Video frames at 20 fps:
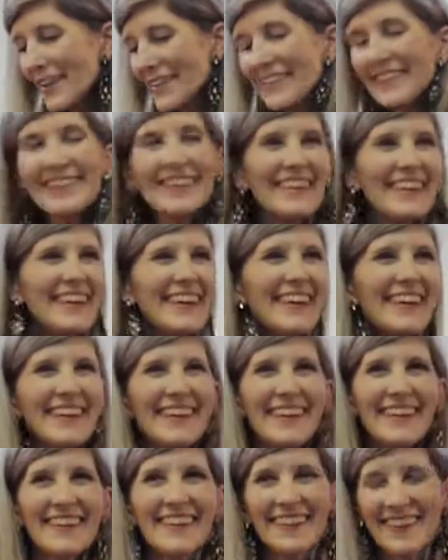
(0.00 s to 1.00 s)
You get it?
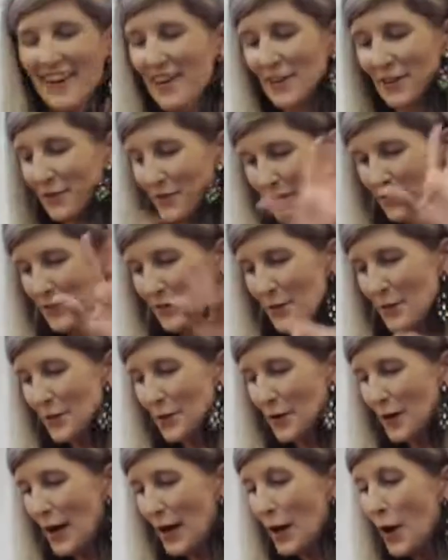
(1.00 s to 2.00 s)

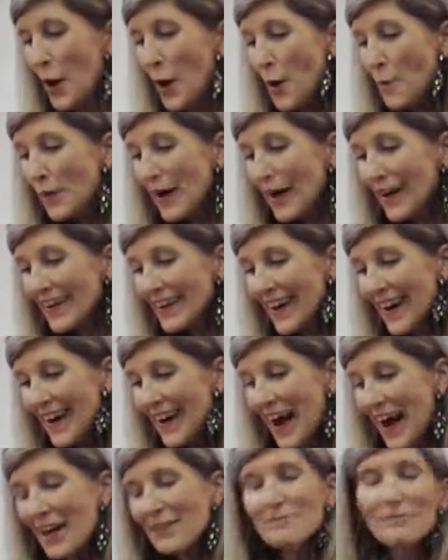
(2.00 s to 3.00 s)
All right. But
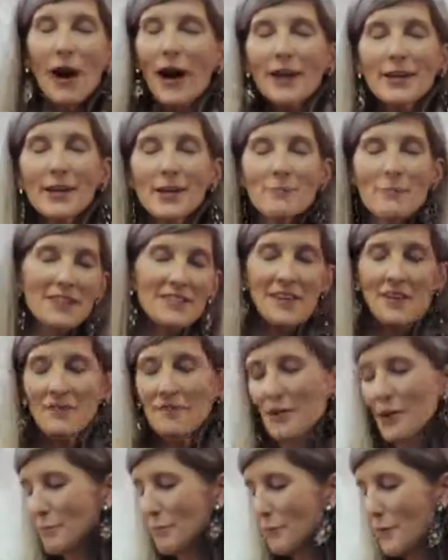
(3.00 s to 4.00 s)
I'm cracking
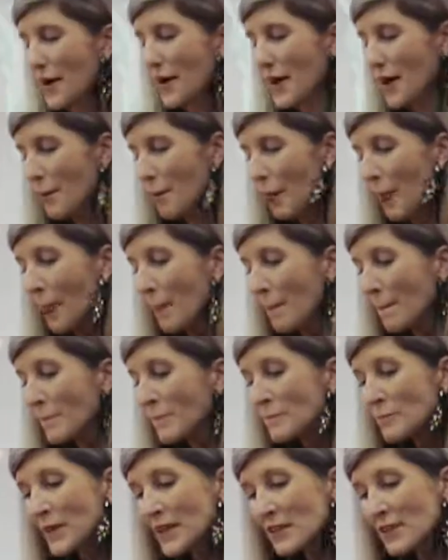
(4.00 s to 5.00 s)
myself up.
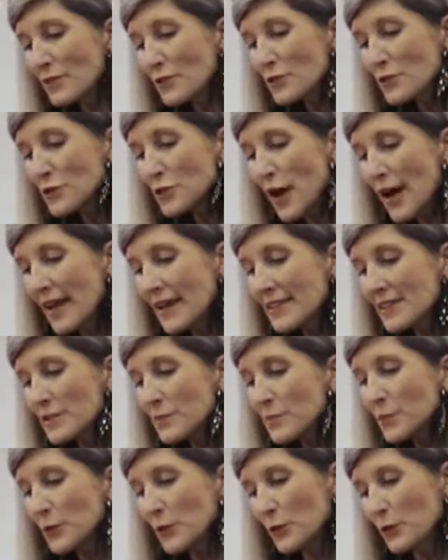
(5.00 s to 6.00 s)
But if you're trying
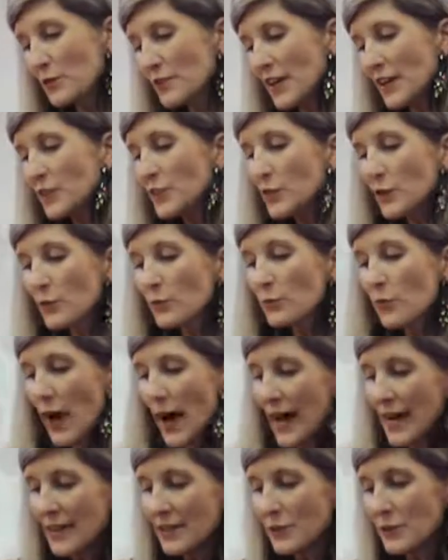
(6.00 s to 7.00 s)
to prove that you're
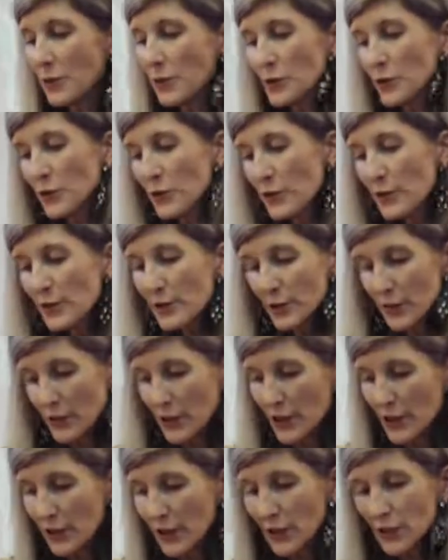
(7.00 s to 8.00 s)
right or you're
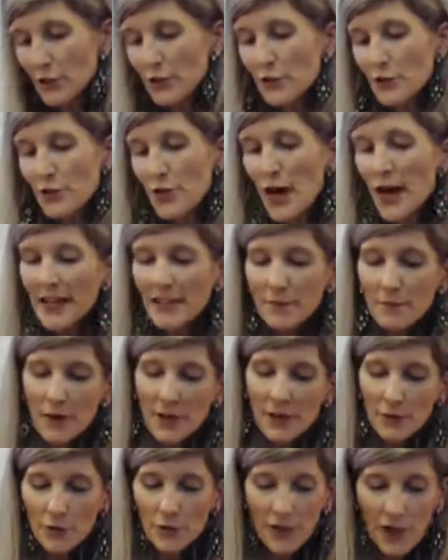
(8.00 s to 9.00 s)
good or you're trying to
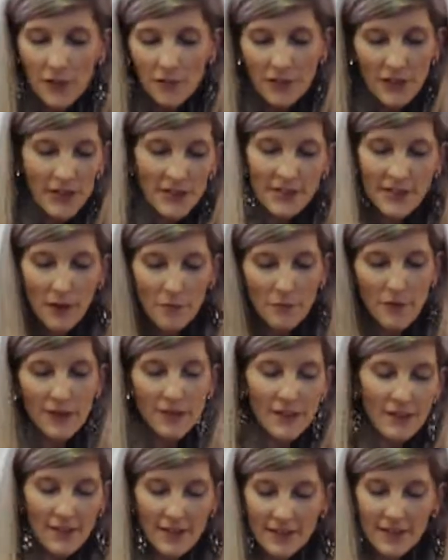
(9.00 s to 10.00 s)
make yourself into something
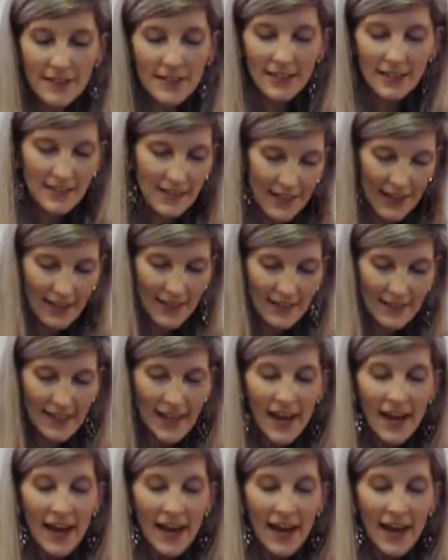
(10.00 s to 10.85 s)
that doesn't exist,